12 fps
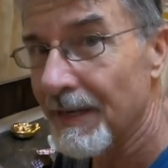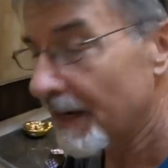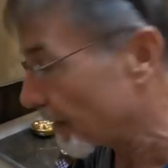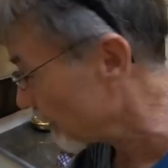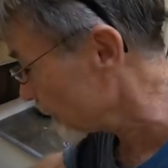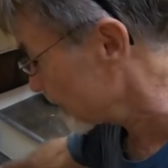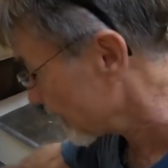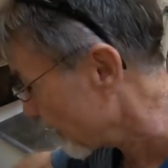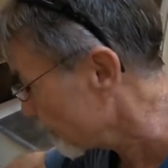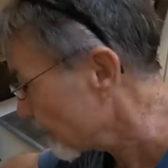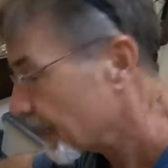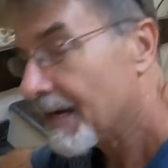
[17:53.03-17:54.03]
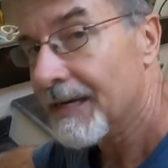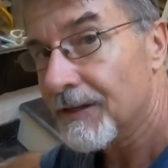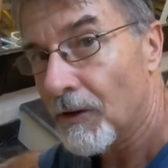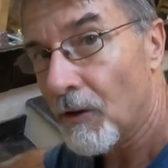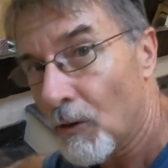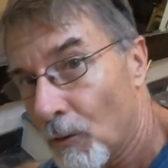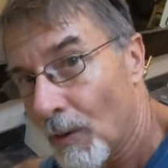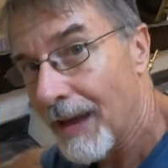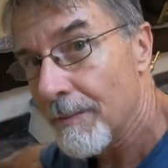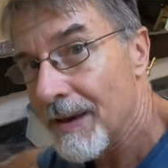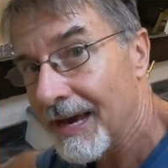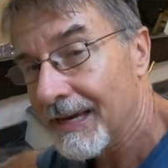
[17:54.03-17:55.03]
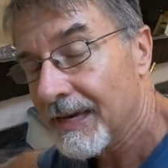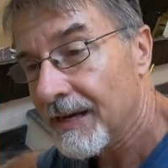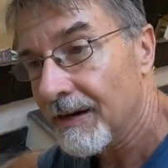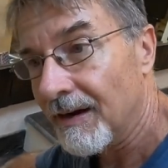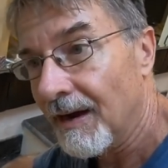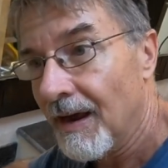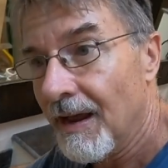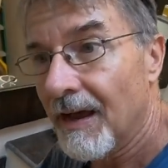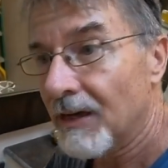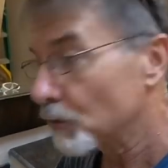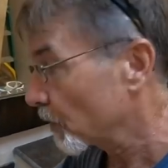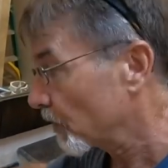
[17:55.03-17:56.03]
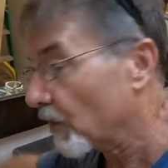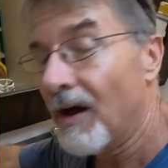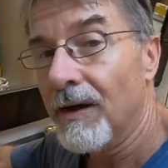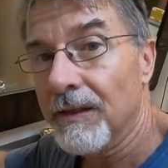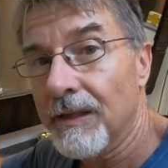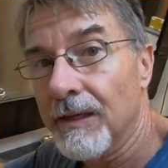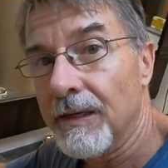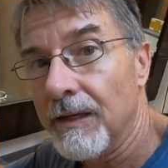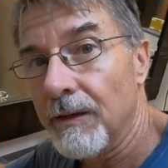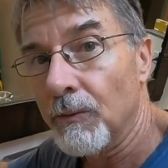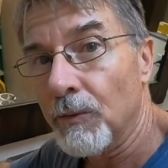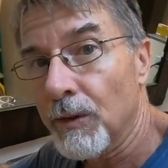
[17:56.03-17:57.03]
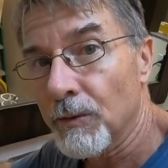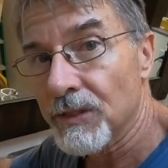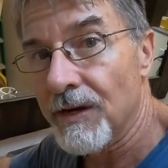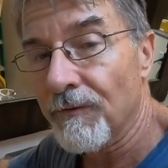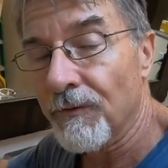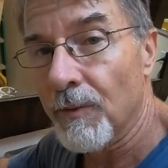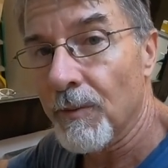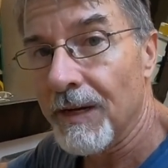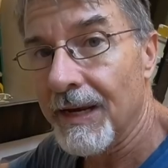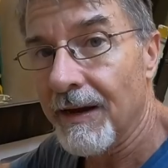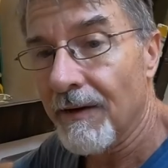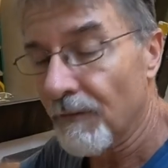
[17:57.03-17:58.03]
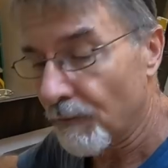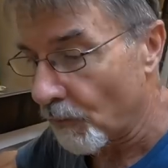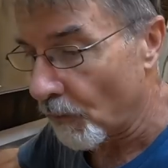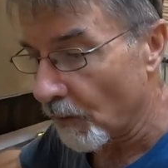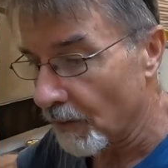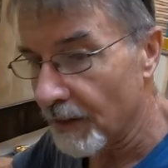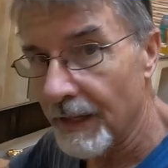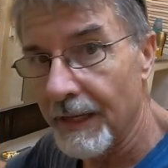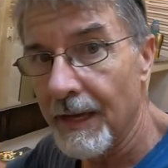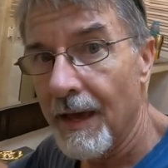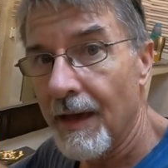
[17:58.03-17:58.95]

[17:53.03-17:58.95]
in the concrete slab, they cut the hole way back here because we thought the there was enough room in here for the